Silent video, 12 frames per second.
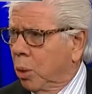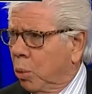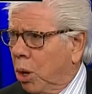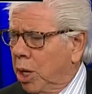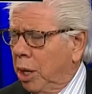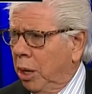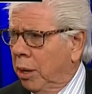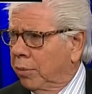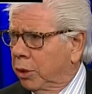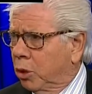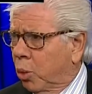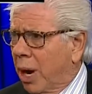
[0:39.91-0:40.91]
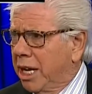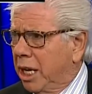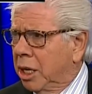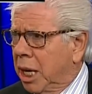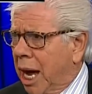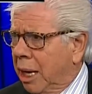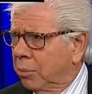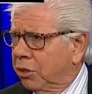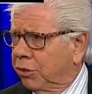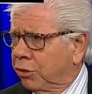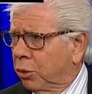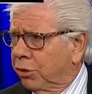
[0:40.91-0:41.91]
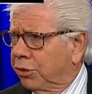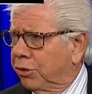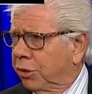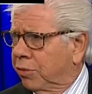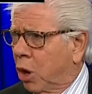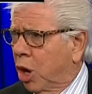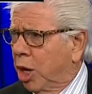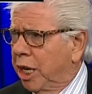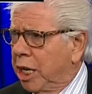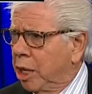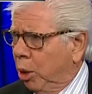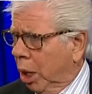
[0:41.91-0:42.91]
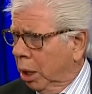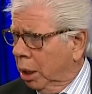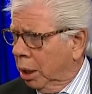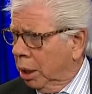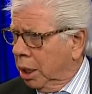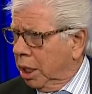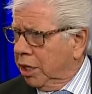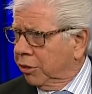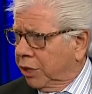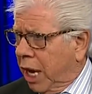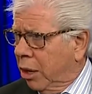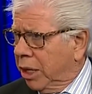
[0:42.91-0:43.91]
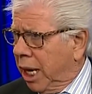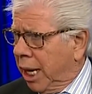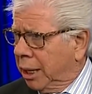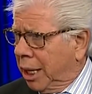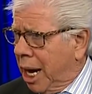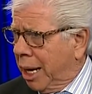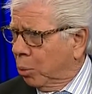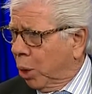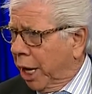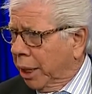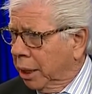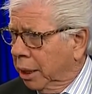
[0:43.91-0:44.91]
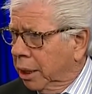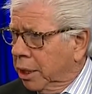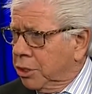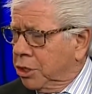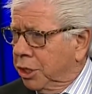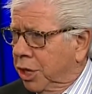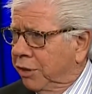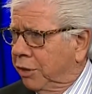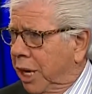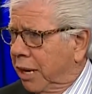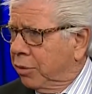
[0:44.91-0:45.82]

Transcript: One of the great anonymous sources of our era is Kellyanne Conway, she does it